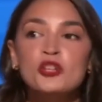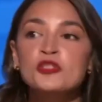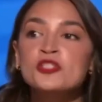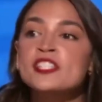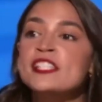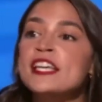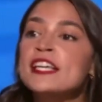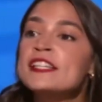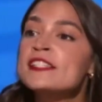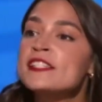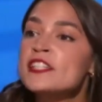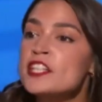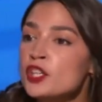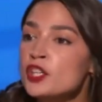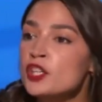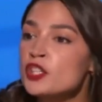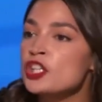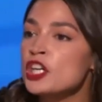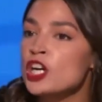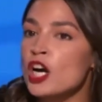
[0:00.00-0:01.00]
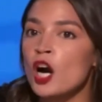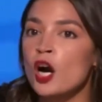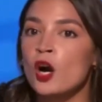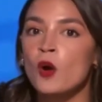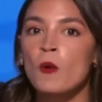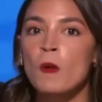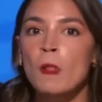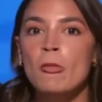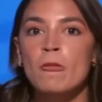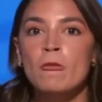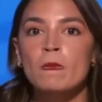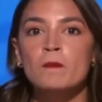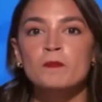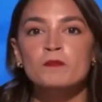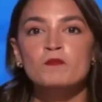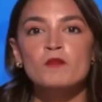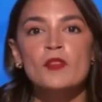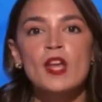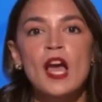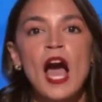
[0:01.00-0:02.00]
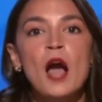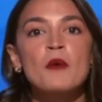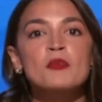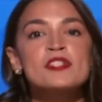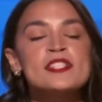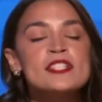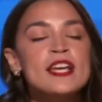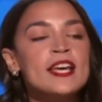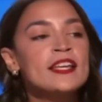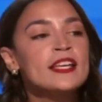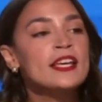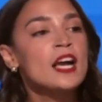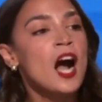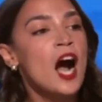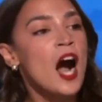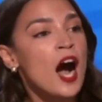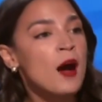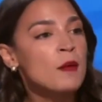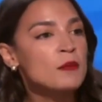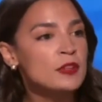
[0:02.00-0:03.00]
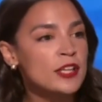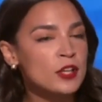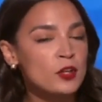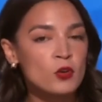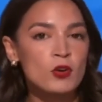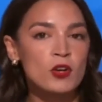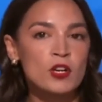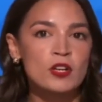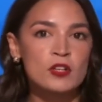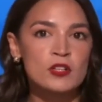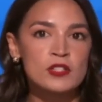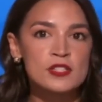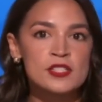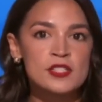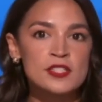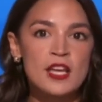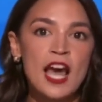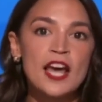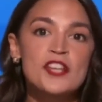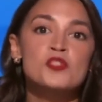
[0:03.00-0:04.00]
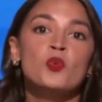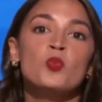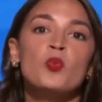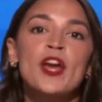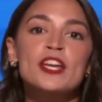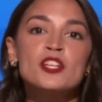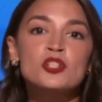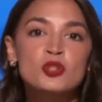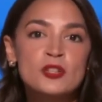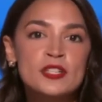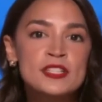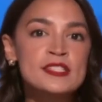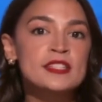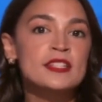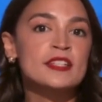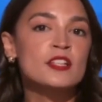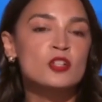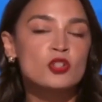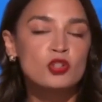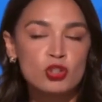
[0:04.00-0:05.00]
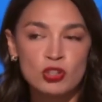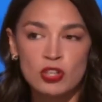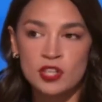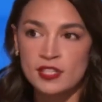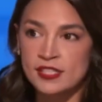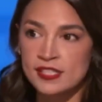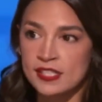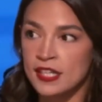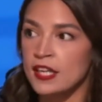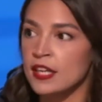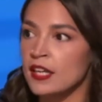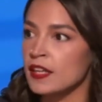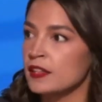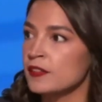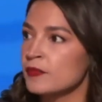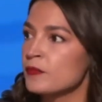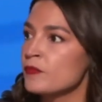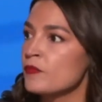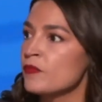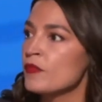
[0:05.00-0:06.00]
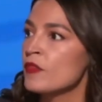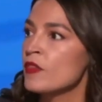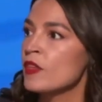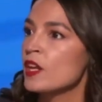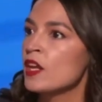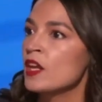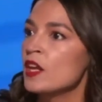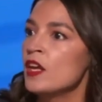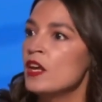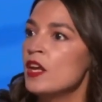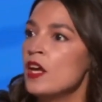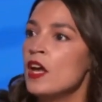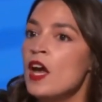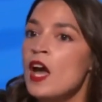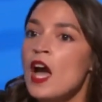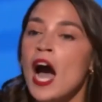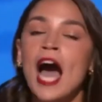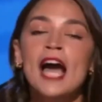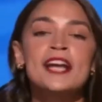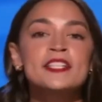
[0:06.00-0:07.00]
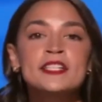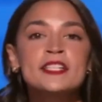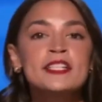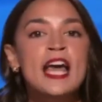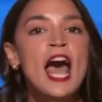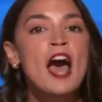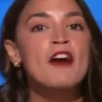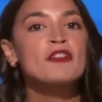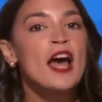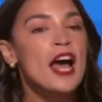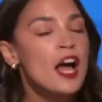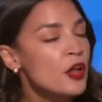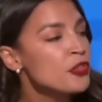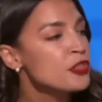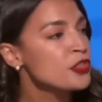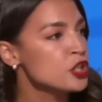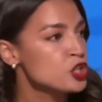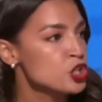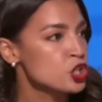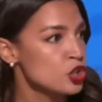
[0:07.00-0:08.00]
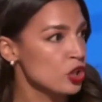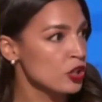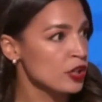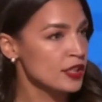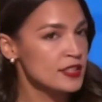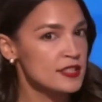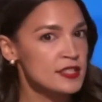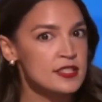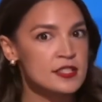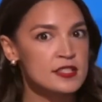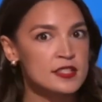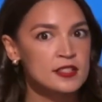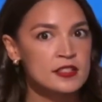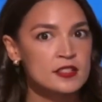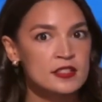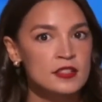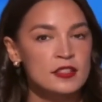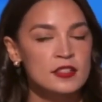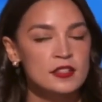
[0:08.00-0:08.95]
You know, 6 years ago, I was taking omelet orders as a waitress in New York City. I didn't have health insurance.